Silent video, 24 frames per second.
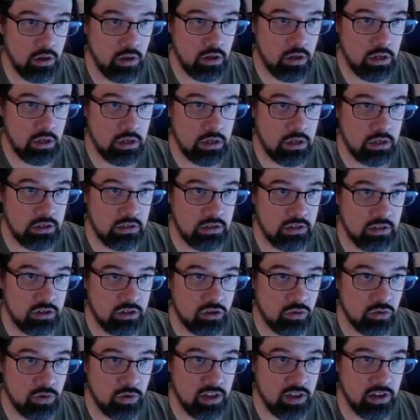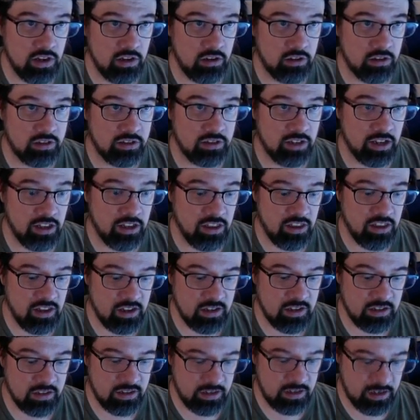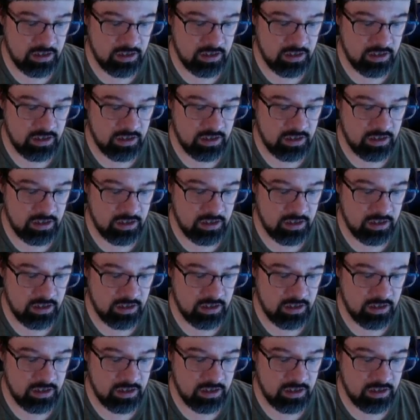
in such a way that it looks like this.